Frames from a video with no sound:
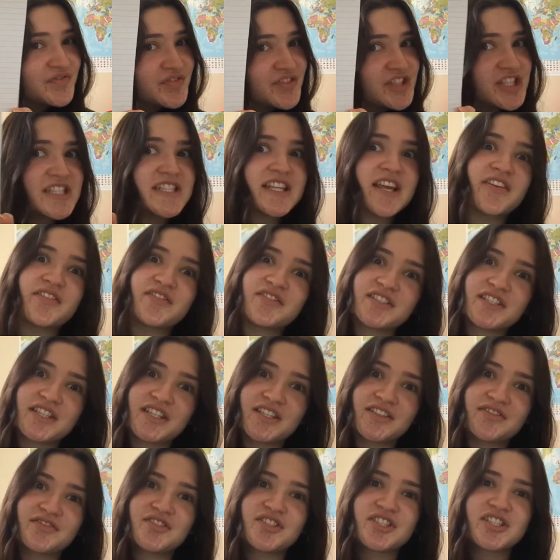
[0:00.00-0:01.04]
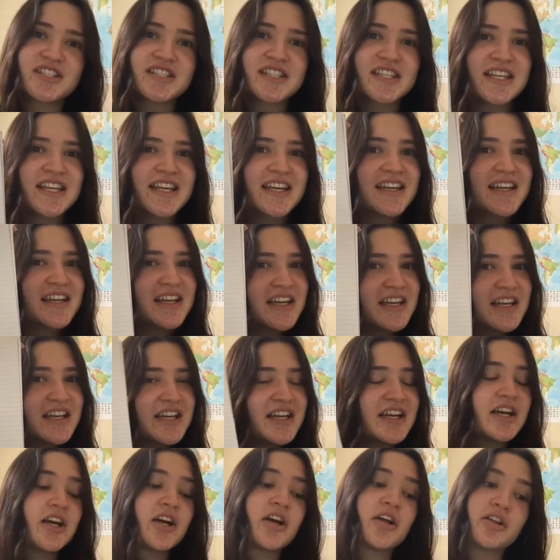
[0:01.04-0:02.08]
She's like
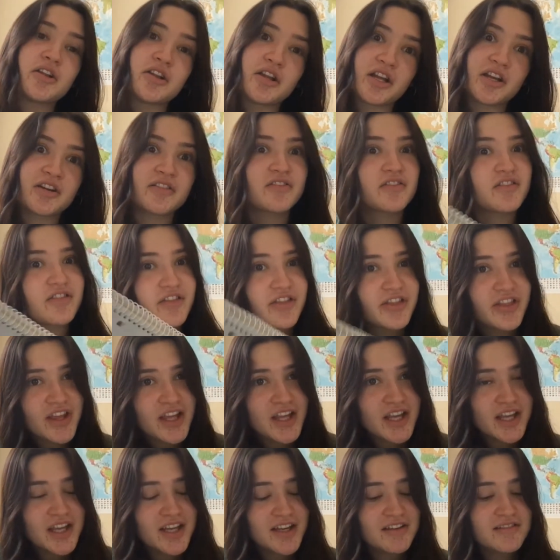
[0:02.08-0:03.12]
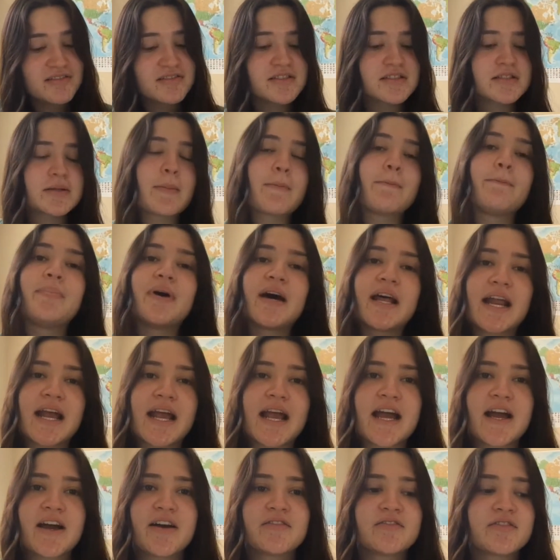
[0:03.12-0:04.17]
a lot of things, but I
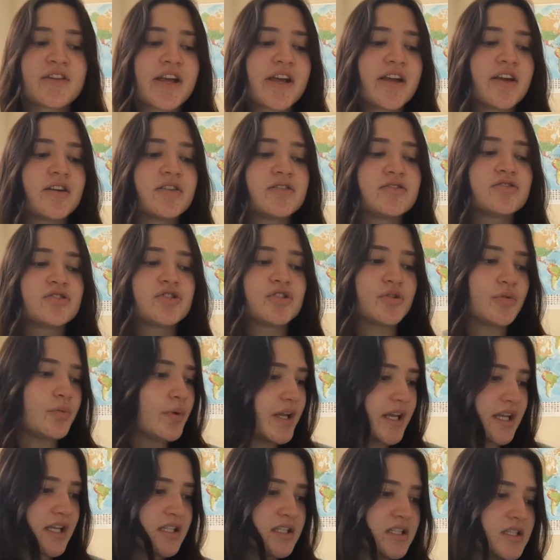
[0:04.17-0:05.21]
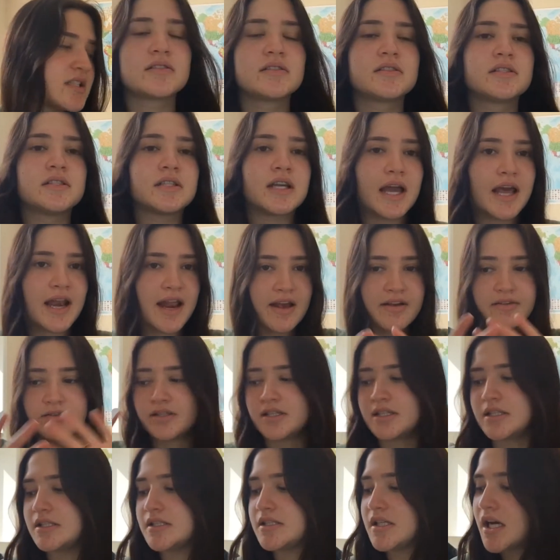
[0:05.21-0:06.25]
have like 2 weeks to get
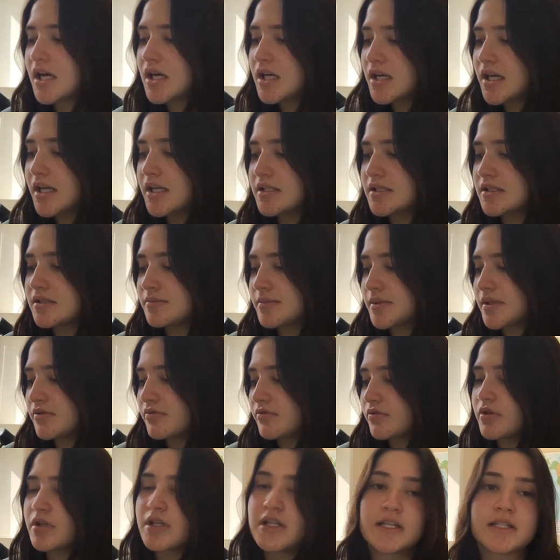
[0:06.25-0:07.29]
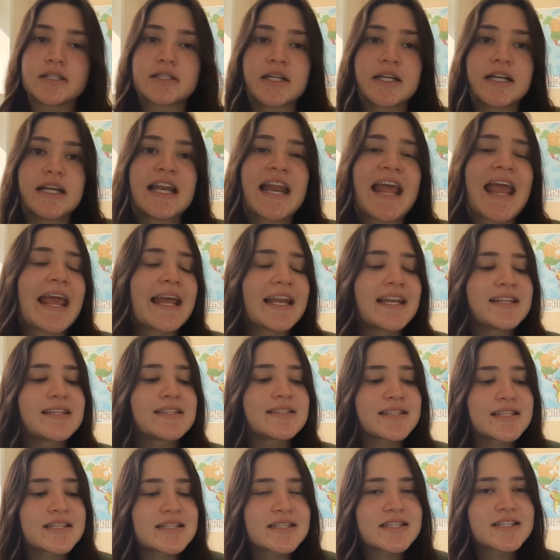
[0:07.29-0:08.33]
everything done and to be fully studied. And
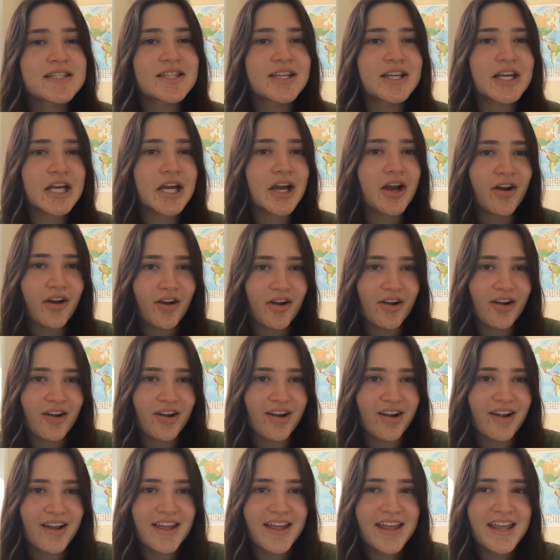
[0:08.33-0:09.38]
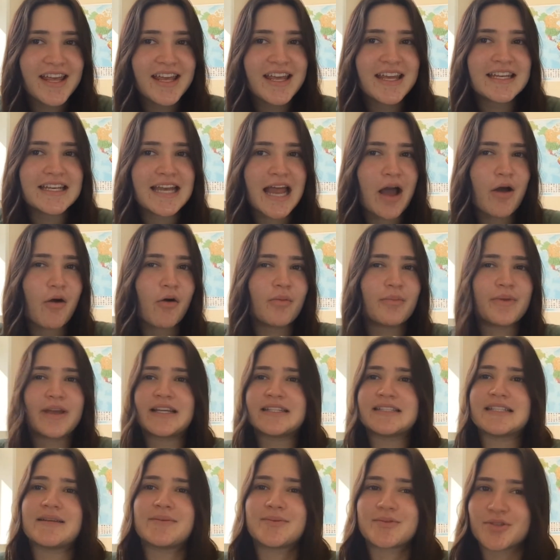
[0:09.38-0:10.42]
since they are now, my
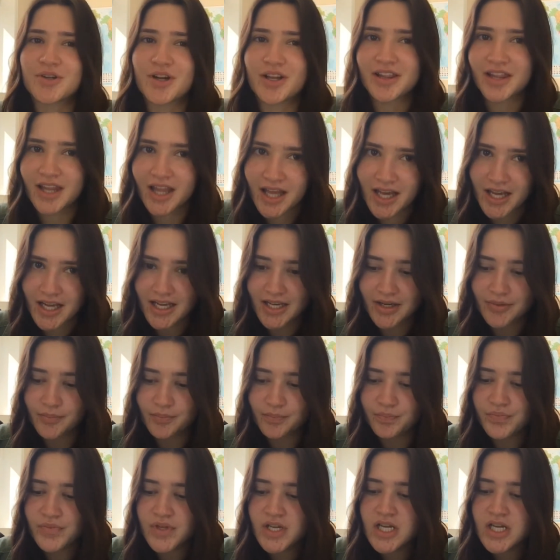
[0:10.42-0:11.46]
exams are online,